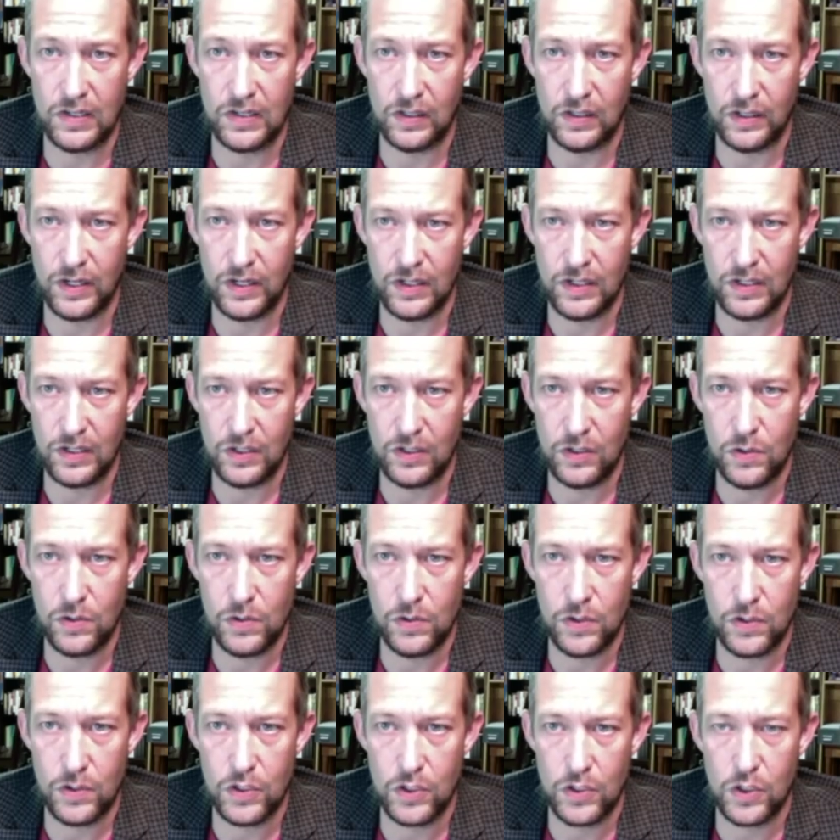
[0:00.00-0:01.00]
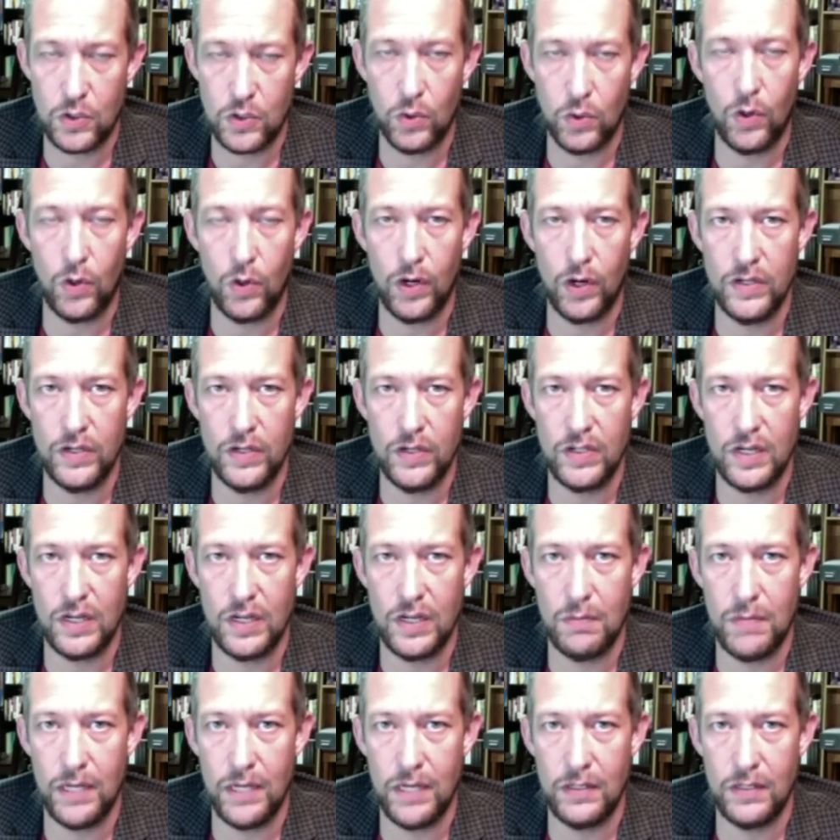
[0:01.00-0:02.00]
to listen to their stories
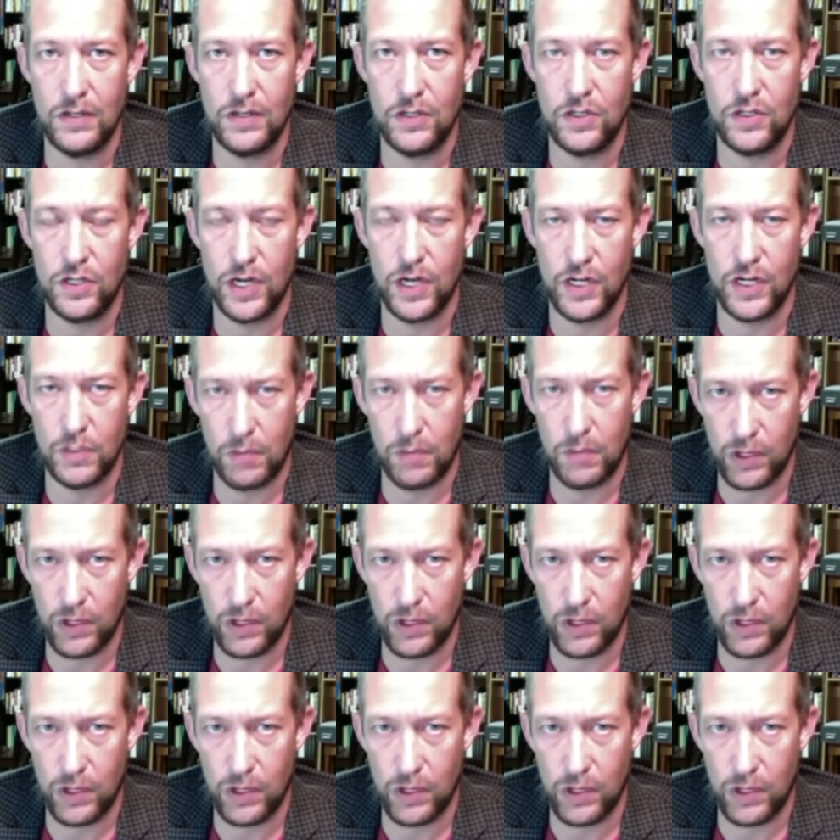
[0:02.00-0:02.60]
and make this change.